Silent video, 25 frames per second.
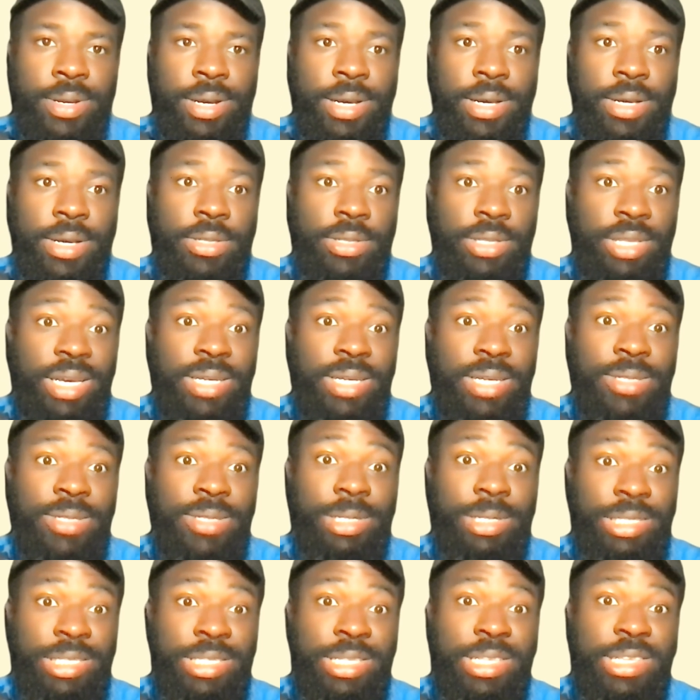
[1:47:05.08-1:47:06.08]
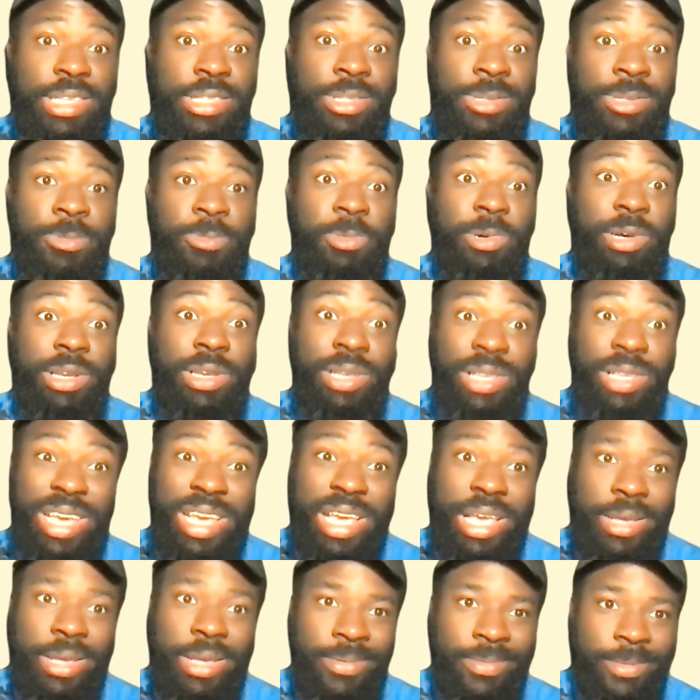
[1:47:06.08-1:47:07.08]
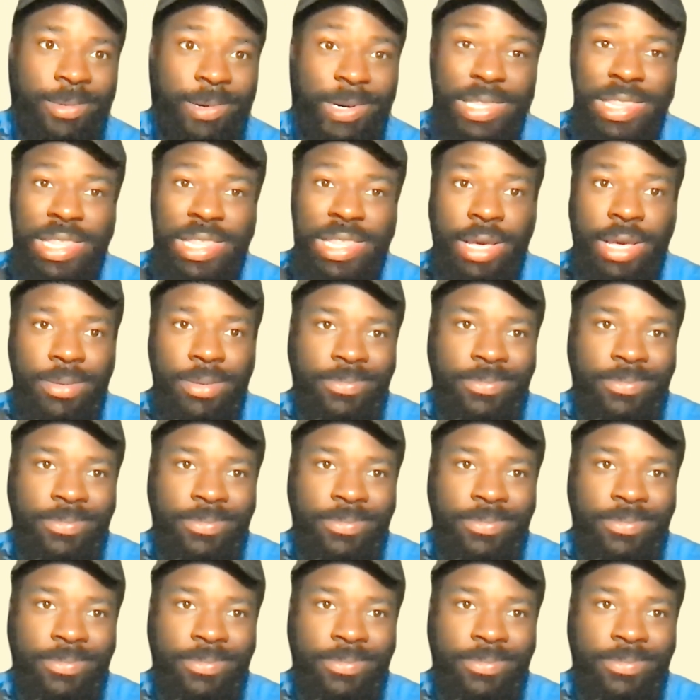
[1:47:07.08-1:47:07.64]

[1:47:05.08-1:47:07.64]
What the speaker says: not listed. But hey, why not?